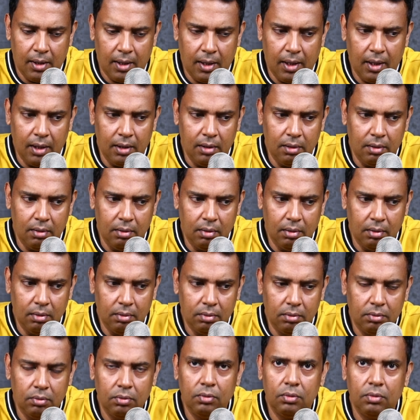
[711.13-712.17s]
and
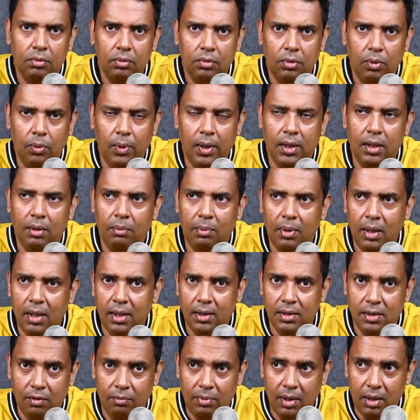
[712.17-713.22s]
the way the
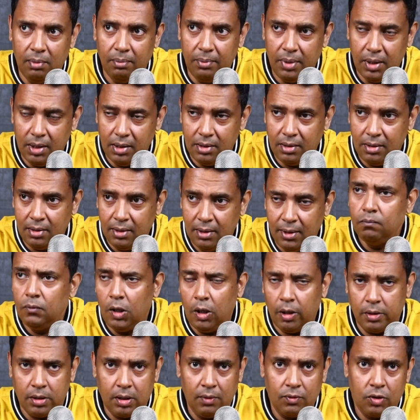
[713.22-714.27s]
buildings have been built.
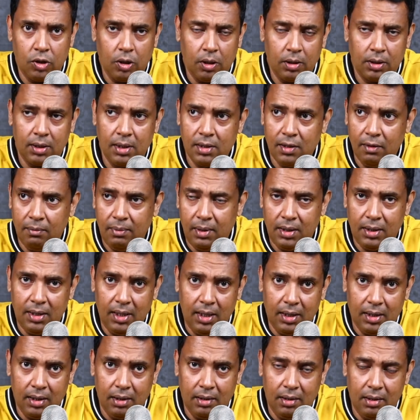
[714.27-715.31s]
Lots of shortcuts have been
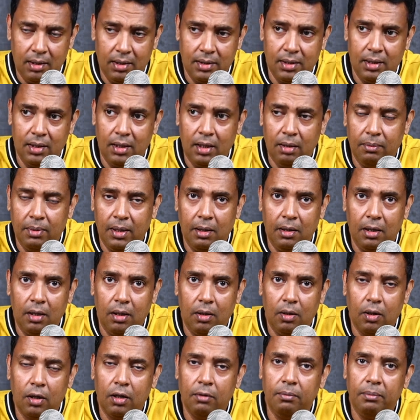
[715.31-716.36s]
taken recently by a
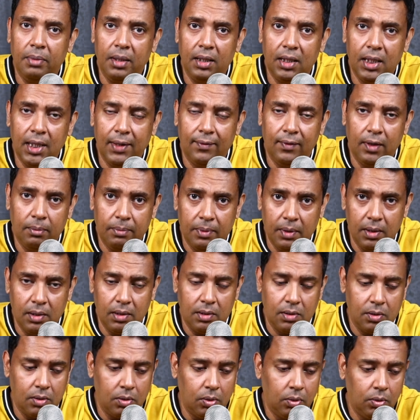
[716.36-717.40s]
lot of big
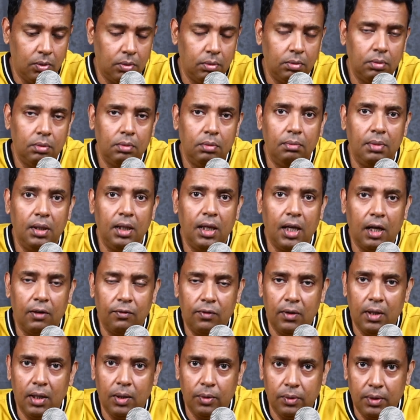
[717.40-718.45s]
developers. So be
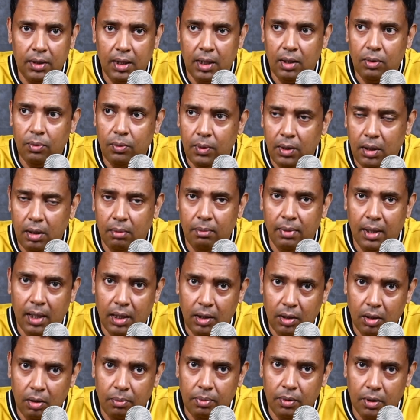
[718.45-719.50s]
careful out there when you're
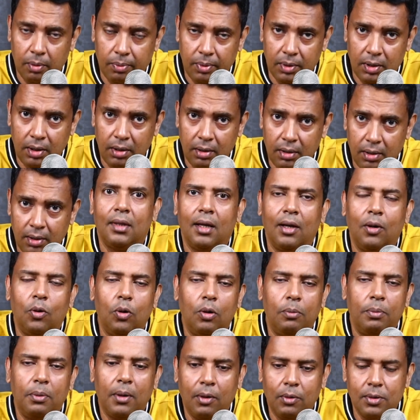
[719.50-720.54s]
buying your property. I
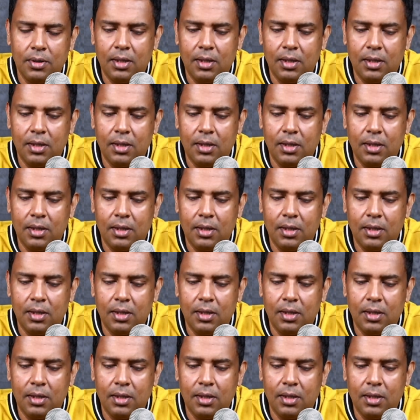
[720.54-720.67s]
hope I